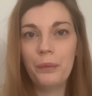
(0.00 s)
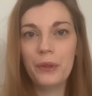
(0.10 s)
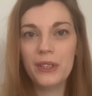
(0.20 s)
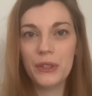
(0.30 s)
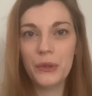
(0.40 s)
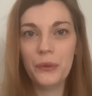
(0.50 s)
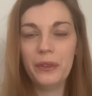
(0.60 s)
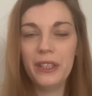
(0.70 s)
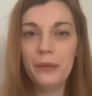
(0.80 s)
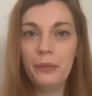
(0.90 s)
Bristol,
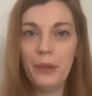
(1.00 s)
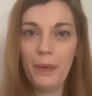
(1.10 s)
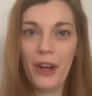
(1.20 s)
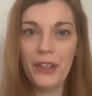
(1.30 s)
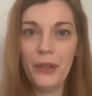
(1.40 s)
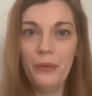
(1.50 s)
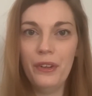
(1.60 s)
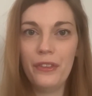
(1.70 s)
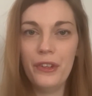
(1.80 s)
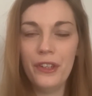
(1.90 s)
we partner
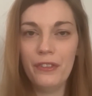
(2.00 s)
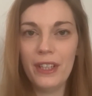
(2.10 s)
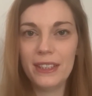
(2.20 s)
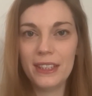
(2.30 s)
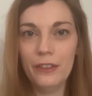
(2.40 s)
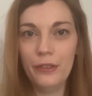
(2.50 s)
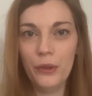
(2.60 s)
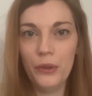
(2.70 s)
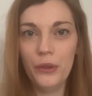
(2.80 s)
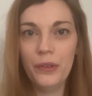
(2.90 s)
with University of
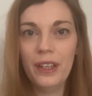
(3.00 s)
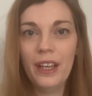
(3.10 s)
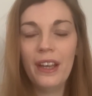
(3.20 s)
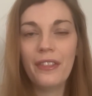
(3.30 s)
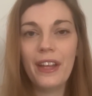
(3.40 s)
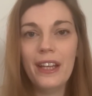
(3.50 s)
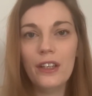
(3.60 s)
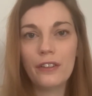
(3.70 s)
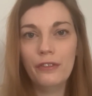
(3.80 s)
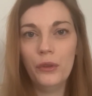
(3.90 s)
Law. They
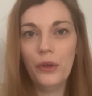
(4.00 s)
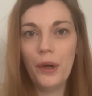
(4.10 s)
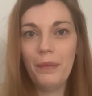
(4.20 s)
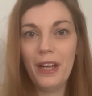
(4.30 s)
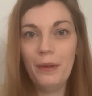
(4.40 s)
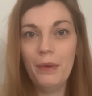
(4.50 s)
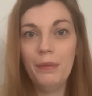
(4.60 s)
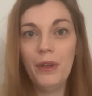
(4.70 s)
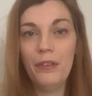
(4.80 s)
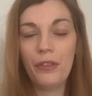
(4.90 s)
look for a
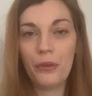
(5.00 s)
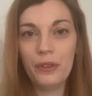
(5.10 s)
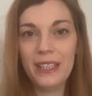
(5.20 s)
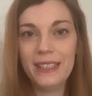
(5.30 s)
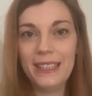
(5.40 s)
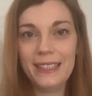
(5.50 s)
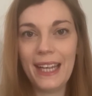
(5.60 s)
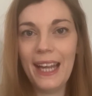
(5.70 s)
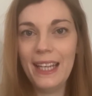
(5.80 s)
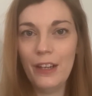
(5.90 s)
minimum of 3 Cs
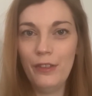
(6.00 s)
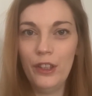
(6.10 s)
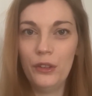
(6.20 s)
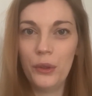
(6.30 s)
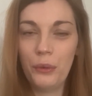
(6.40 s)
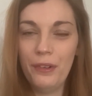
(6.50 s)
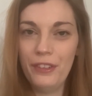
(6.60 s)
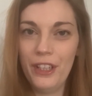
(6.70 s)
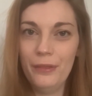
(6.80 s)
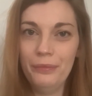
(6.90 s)
at A level or
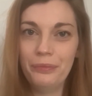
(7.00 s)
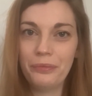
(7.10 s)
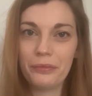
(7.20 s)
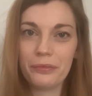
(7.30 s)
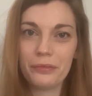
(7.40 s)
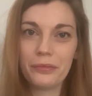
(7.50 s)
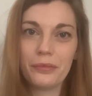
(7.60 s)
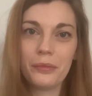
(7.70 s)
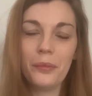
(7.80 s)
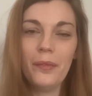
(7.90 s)
equivalent.
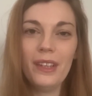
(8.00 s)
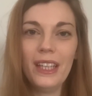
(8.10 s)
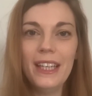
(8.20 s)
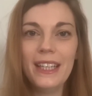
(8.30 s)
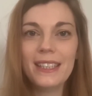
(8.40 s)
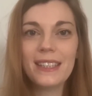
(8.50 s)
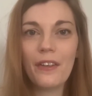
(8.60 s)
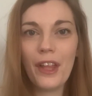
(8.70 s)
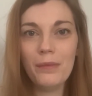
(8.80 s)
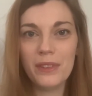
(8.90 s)
In our
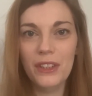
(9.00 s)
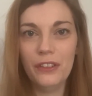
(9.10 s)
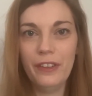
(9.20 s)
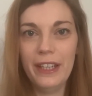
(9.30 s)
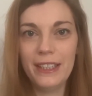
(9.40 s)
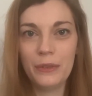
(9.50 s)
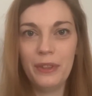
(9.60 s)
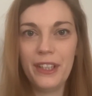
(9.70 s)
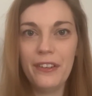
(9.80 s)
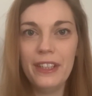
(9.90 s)
Southampton office,
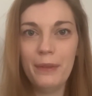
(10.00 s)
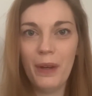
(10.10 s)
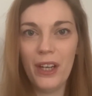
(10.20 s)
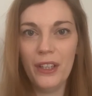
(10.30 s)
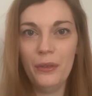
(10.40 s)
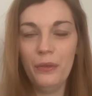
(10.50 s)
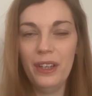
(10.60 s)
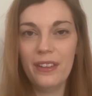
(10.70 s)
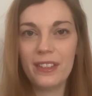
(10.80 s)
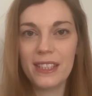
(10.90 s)
we currently partner
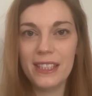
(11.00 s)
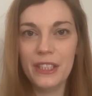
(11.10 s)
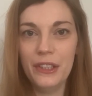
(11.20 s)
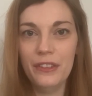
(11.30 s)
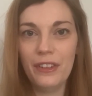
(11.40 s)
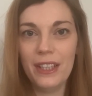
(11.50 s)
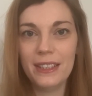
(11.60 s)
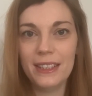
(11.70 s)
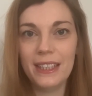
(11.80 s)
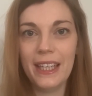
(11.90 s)
with City
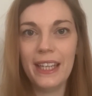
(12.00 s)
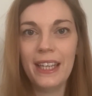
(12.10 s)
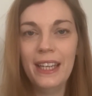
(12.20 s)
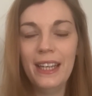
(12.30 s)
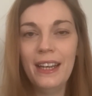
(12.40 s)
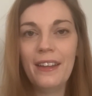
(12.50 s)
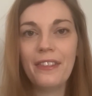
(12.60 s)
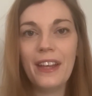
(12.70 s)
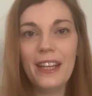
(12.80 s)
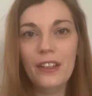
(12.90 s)
University.
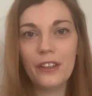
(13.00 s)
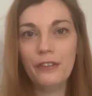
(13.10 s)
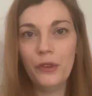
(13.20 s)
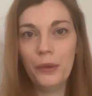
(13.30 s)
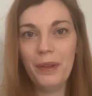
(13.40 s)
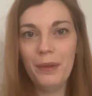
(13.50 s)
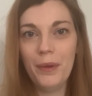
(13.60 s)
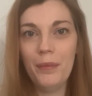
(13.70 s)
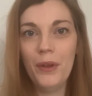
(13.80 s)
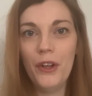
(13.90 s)
They look for a
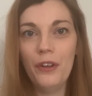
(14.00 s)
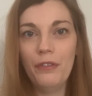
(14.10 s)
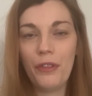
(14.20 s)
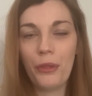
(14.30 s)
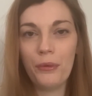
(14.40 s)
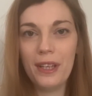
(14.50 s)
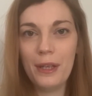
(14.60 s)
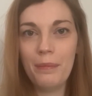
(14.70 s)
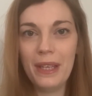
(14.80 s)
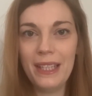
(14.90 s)
minimum of
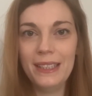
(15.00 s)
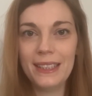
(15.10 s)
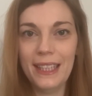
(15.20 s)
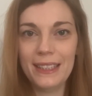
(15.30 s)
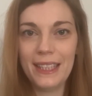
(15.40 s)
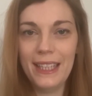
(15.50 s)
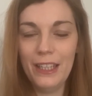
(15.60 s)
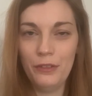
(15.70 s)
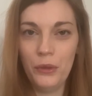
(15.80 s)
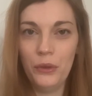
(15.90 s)
3 Bs at A
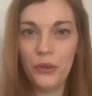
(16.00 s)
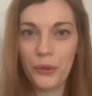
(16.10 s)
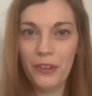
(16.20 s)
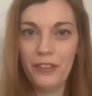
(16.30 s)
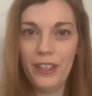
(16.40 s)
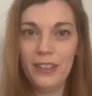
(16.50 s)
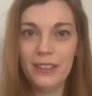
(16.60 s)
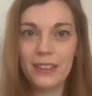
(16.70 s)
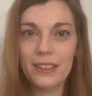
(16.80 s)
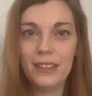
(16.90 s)
level or
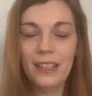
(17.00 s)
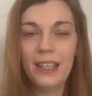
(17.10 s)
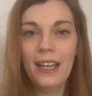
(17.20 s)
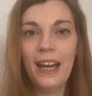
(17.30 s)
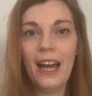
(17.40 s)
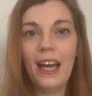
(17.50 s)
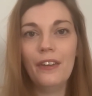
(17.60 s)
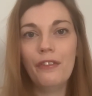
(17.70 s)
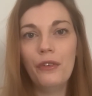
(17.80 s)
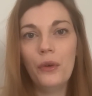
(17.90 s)
equivalent.
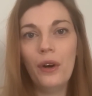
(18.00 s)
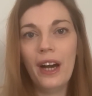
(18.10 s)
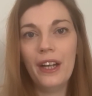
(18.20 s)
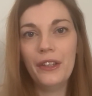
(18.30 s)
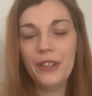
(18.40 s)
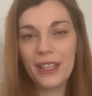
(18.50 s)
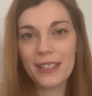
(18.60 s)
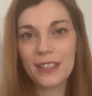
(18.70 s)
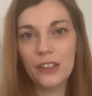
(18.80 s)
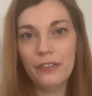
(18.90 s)
And for our
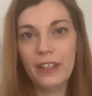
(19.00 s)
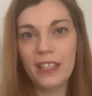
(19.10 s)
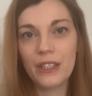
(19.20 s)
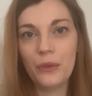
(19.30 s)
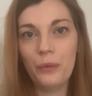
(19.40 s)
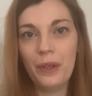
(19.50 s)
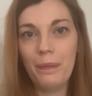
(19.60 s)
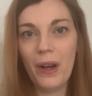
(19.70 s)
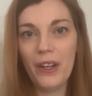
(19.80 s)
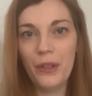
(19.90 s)
Newcastle office, we
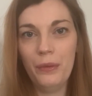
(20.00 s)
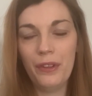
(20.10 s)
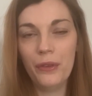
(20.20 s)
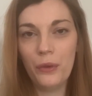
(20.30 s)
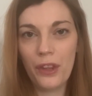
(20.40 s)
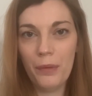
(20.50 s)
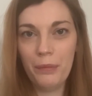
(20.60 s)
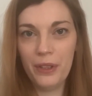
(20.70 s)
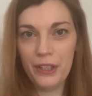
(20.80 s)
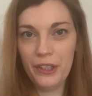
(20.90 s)
partner with
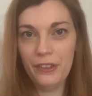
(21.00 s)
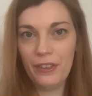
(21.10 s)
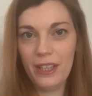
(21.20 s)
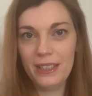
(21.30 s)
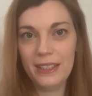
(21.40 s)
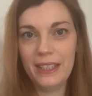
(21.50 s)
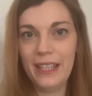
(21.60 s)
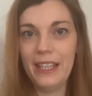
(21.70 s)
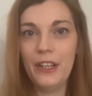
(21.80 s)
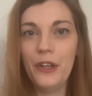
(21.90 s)
Northumbria
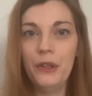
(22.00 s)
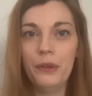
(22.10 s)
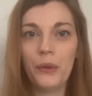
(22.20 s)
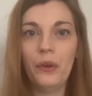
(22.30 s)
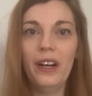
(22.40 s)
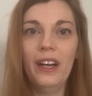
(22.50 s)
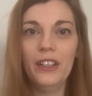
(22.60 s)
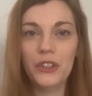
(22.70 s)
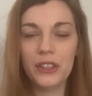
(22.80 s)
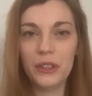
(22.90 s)
University, who require
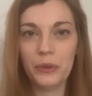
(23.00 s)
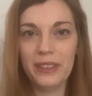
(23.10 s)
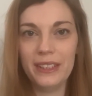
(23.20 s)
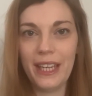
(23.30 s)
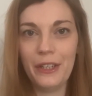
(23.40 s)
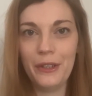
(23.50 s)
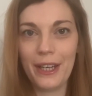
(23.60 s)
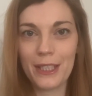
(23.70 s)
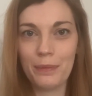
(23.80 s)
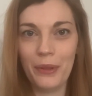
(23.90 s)
128
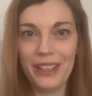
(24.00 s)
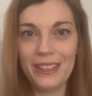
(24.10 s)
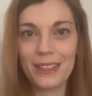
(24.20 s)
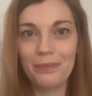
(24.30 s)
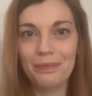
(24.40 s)
UCAS points.